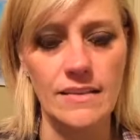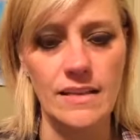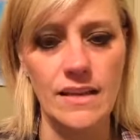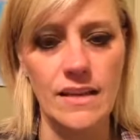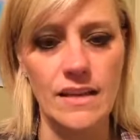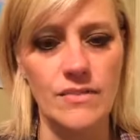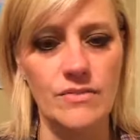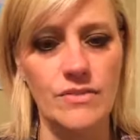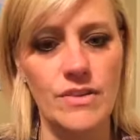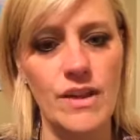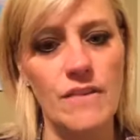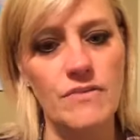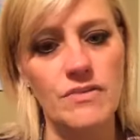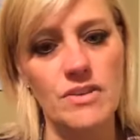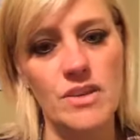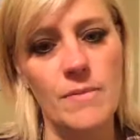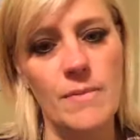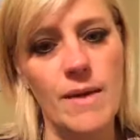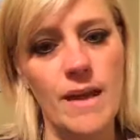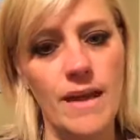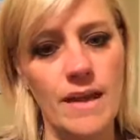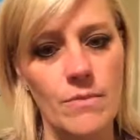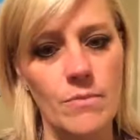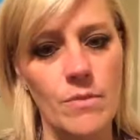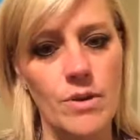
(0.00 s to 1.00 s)
And if you have to go
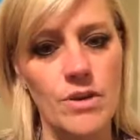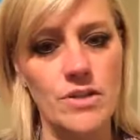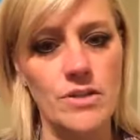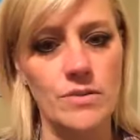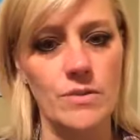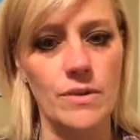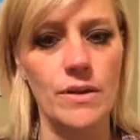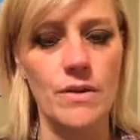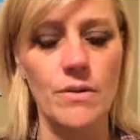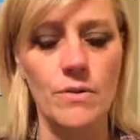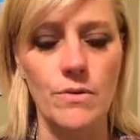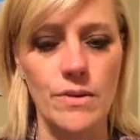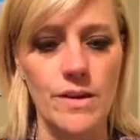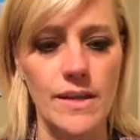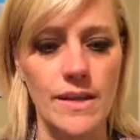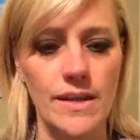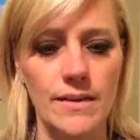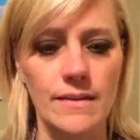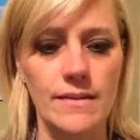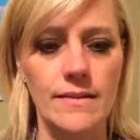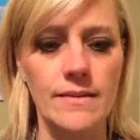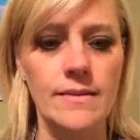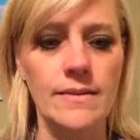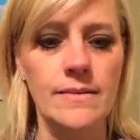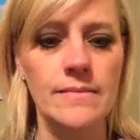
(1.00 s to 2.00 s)
back and watch the recording,
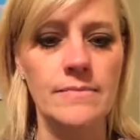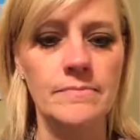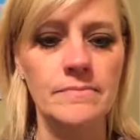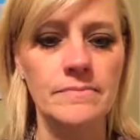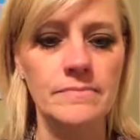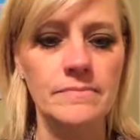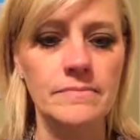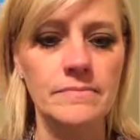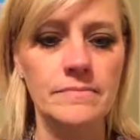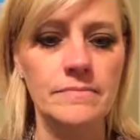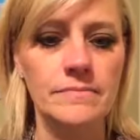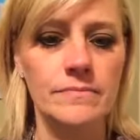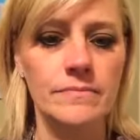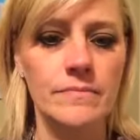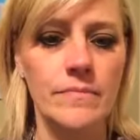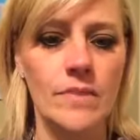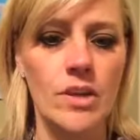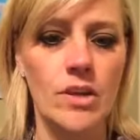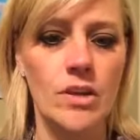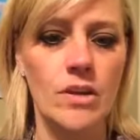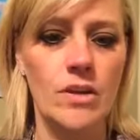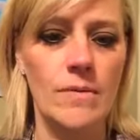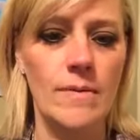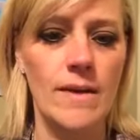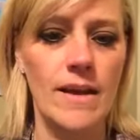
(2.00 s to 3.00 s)
you
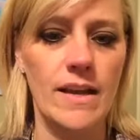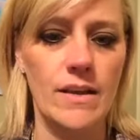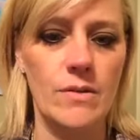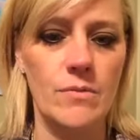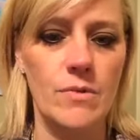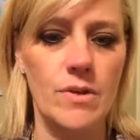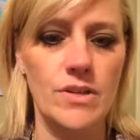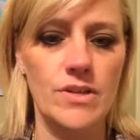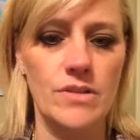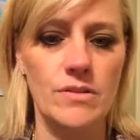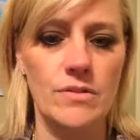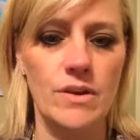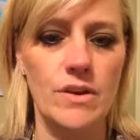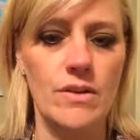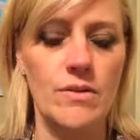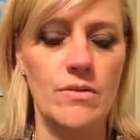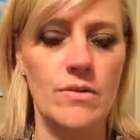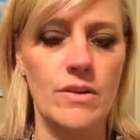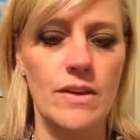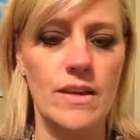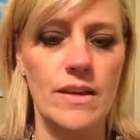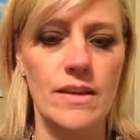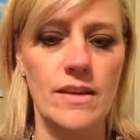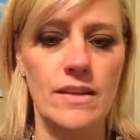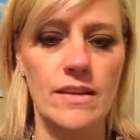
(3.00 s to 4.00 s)
can go back and watch the
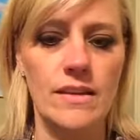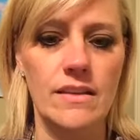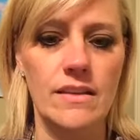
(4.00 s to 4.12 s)
recording.